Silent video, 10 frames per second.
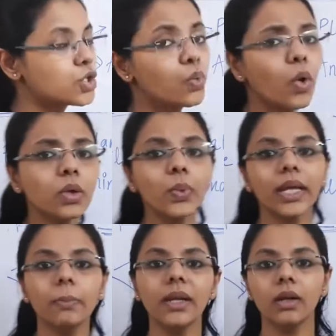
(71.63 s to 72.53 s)
So what we
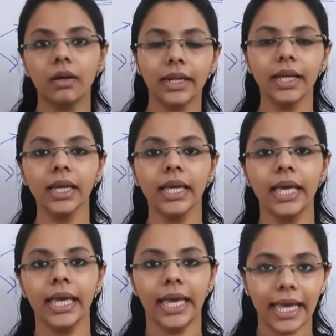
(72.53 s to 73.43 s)
will be learning
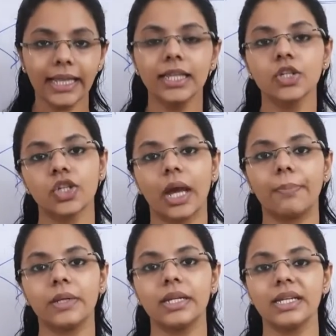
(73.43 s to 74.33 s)
in this
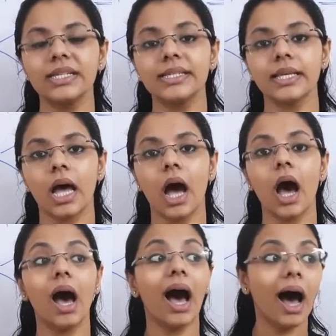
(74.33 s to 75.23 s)
chapter is
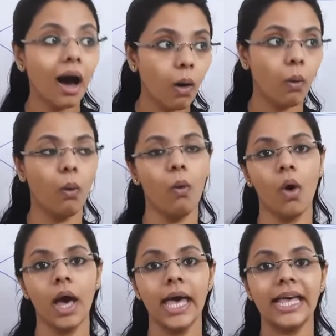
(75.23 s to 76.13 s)
how
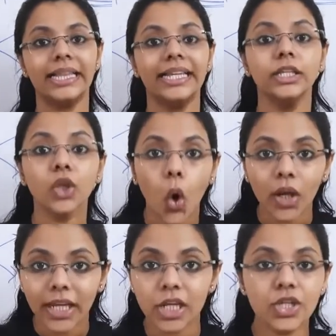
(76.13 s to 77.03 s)
the
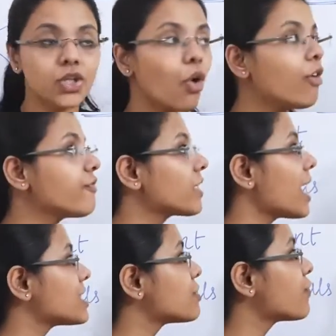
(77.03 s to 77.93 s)
knowledge of
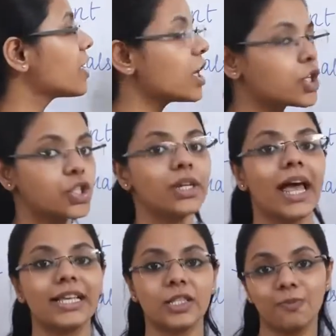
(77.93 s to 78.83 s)
classification
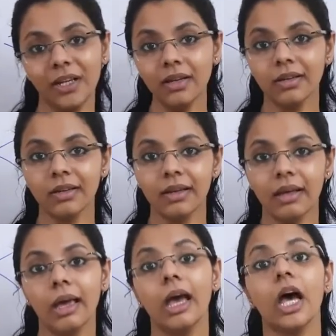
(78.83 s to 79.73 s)
has been
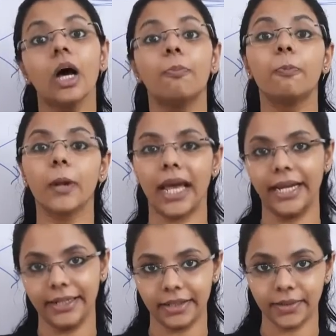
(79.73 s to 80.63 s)

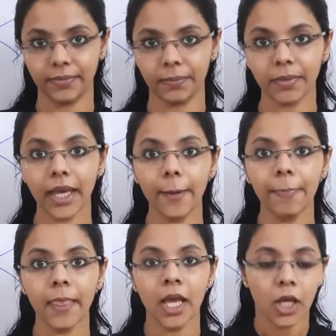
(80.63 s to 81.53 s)
applied.
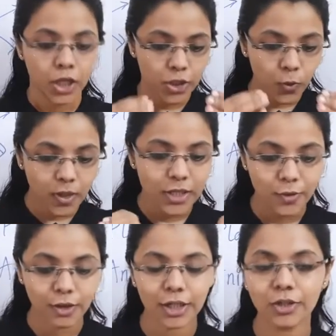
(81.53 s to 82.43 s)
Okay, students,
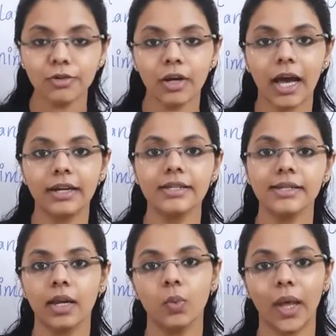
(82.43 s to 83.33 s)
you need to
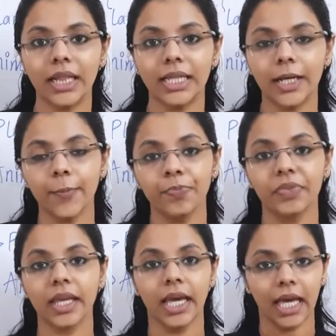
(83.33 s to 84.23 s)
understand one thing.
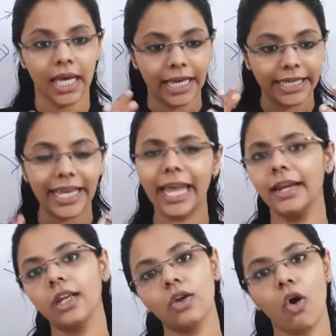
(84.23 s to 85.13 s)

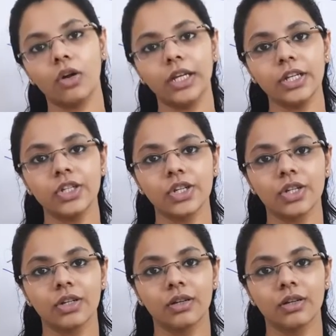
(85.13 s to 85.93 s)
Gaining knowledge